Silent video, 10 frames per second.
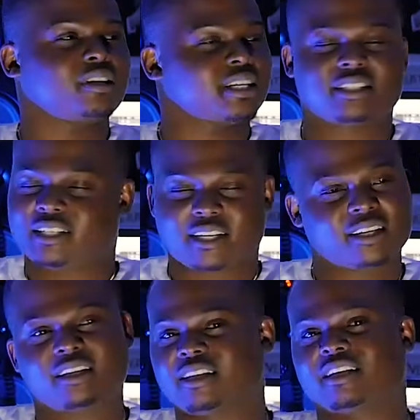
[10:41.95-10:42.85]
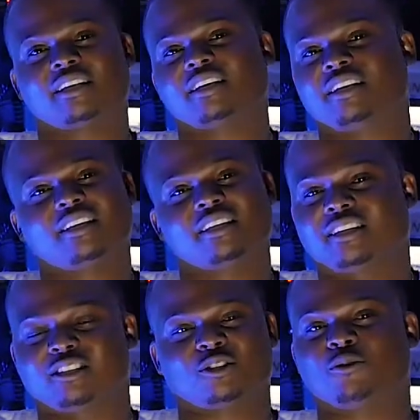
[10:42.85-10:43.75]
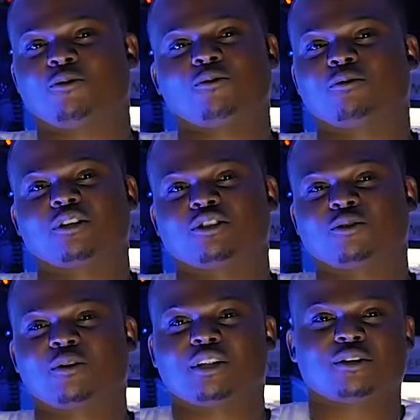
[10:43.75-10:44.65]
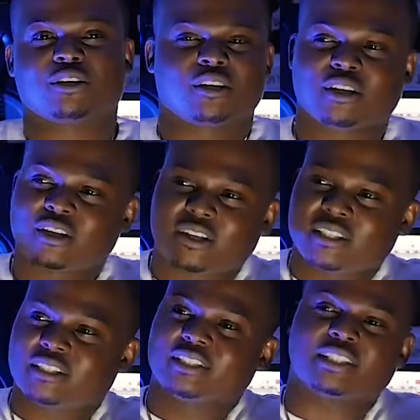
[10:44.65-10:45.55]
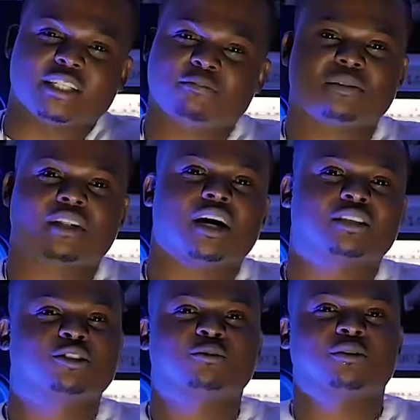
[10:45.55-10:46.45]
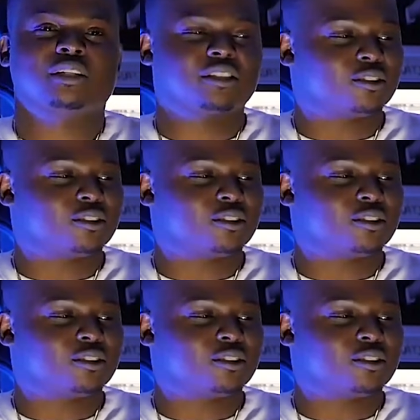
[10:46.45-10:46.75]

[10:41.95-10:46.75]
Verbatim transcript: That's it. Like, there's no there's no other deep thought to it.